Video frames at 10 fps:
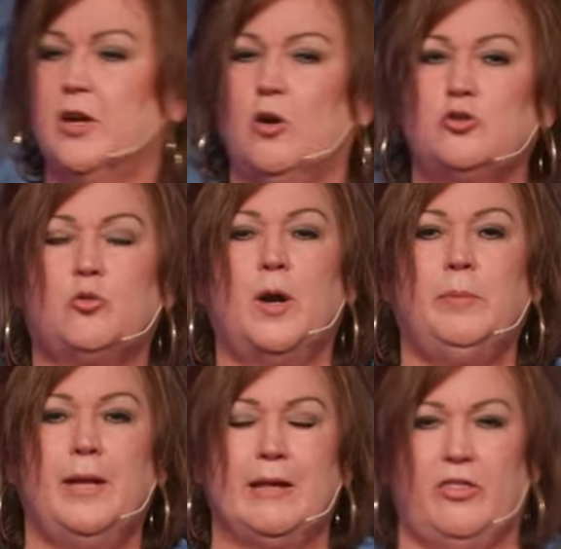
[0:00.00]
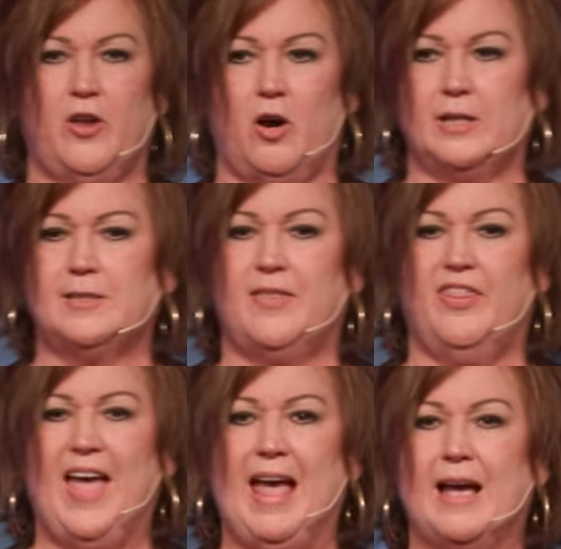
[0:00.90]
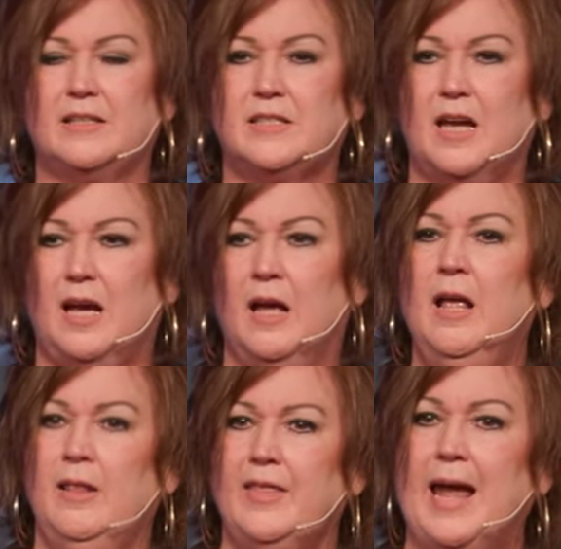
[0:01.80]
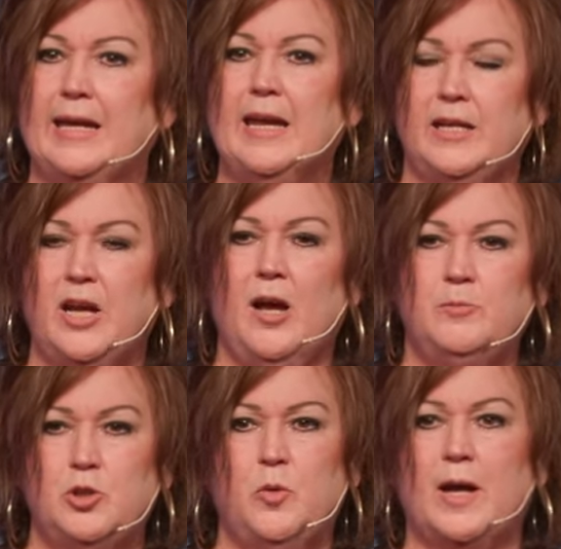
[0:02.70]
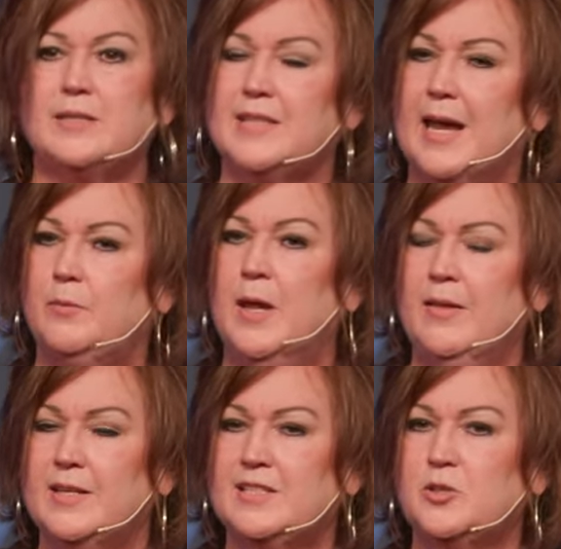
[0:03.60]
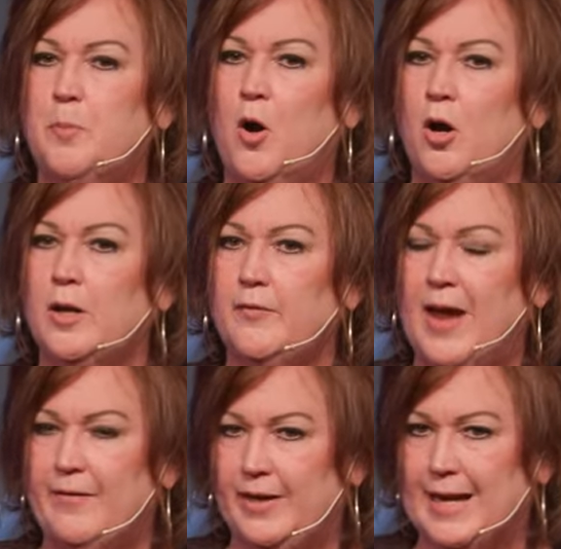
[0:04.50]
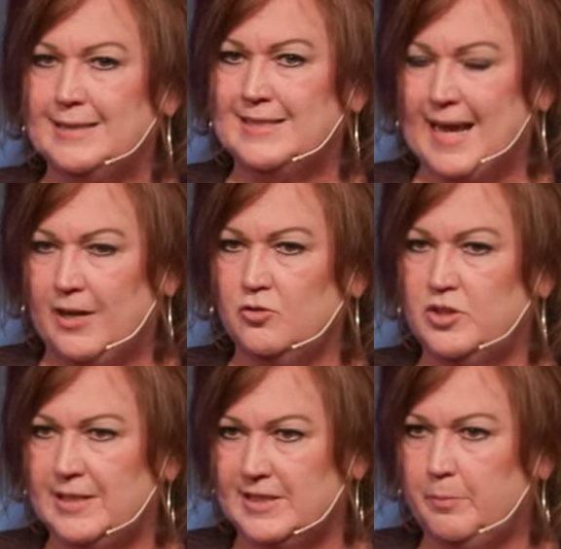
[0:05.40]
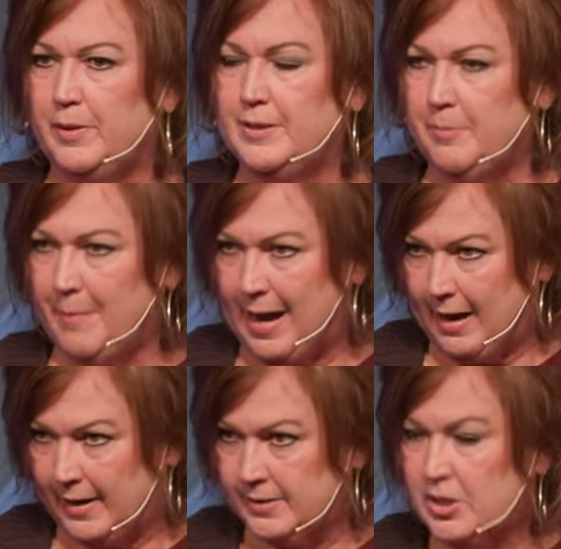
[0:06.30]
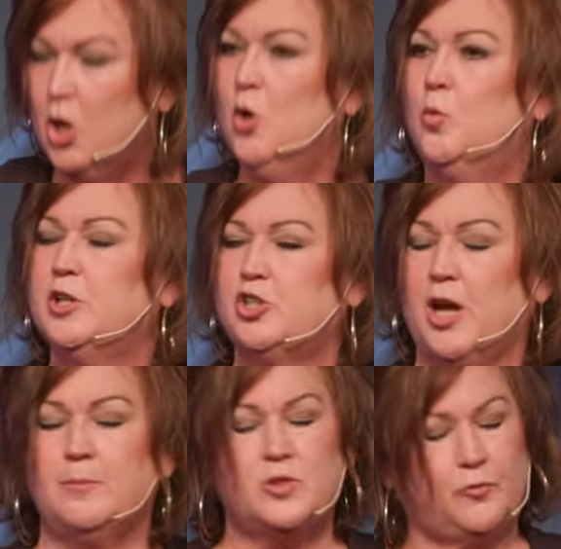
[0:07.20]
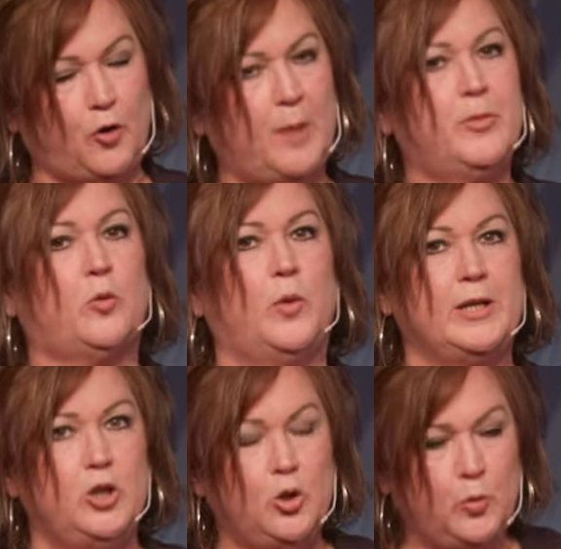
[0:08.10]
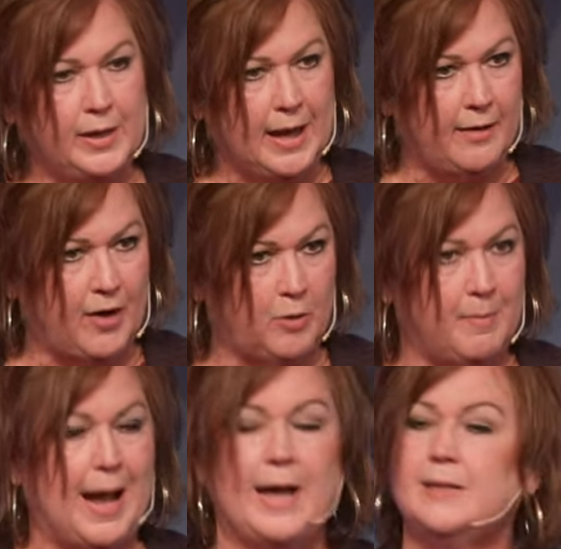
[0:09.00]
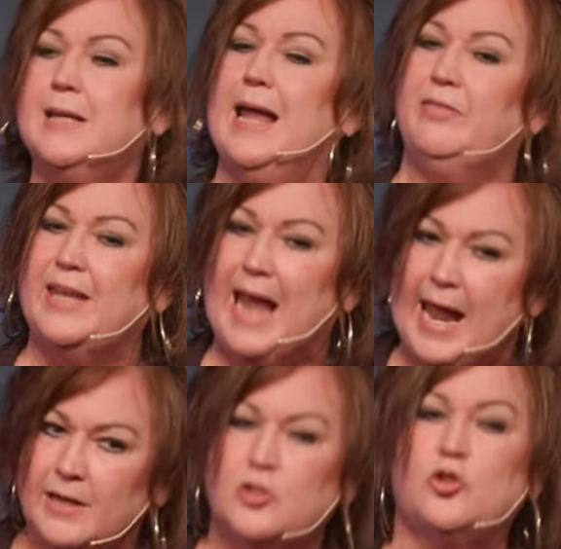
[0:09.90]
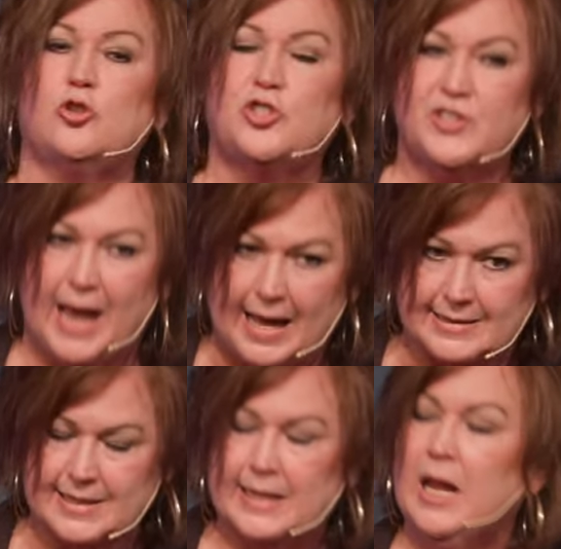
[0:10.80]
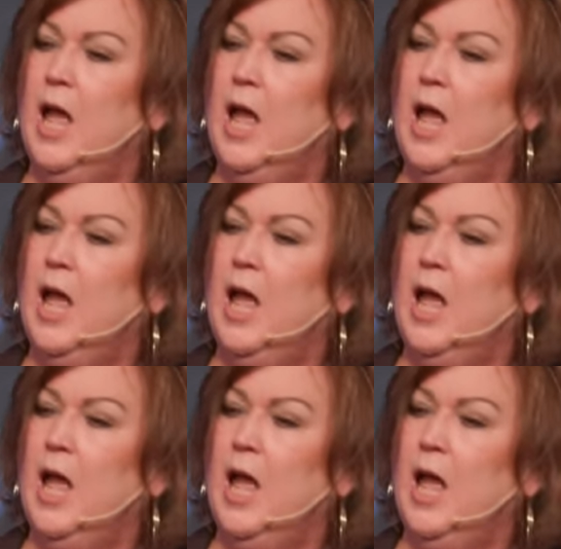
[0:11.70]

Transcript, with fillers: there are troubling thoughts that uh, that can come to us. And this is part of having a sound, disciplined mind, which comes from the renewing of our mind and the exercising